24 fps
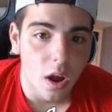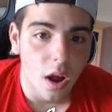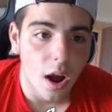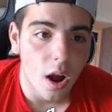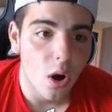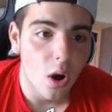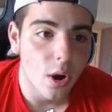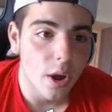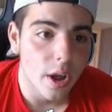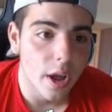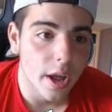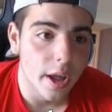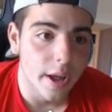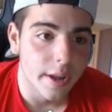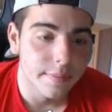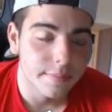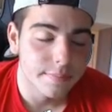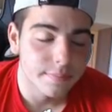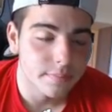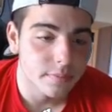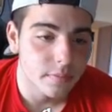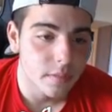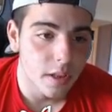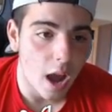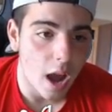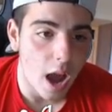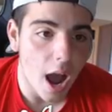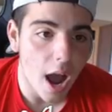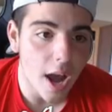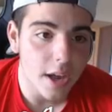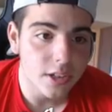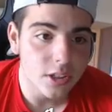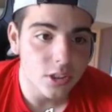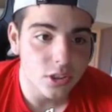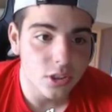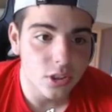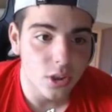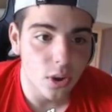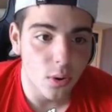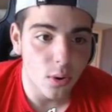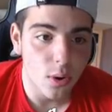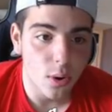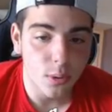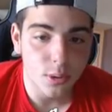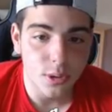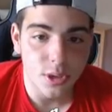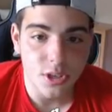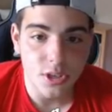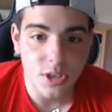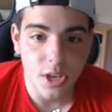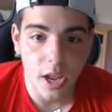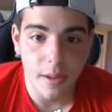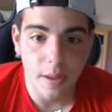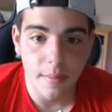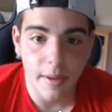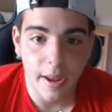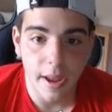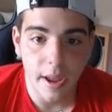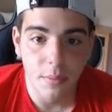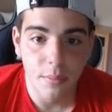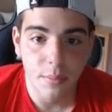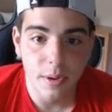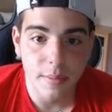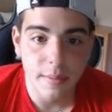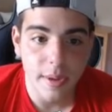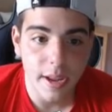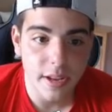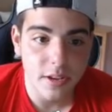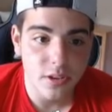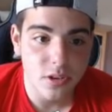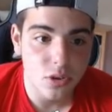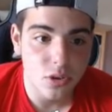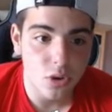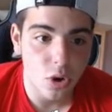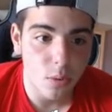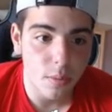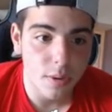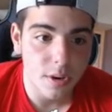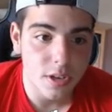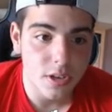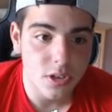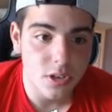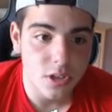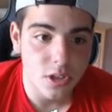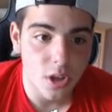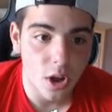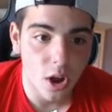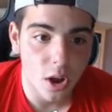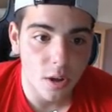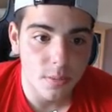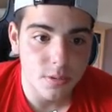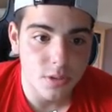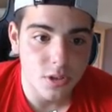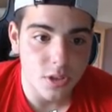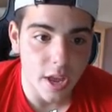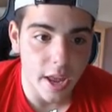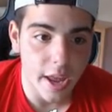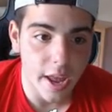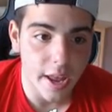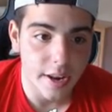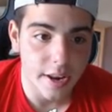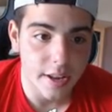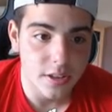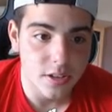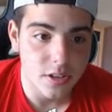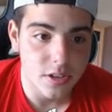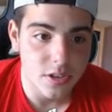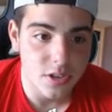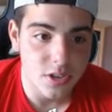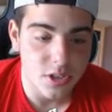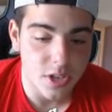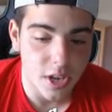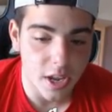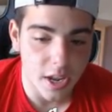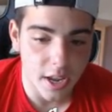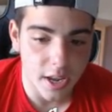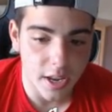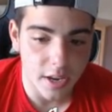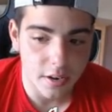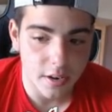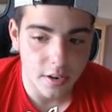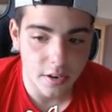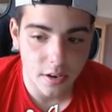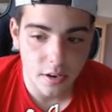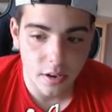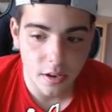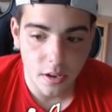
Okay. I just don't know what to say, man. We made so many stubs and it's insane.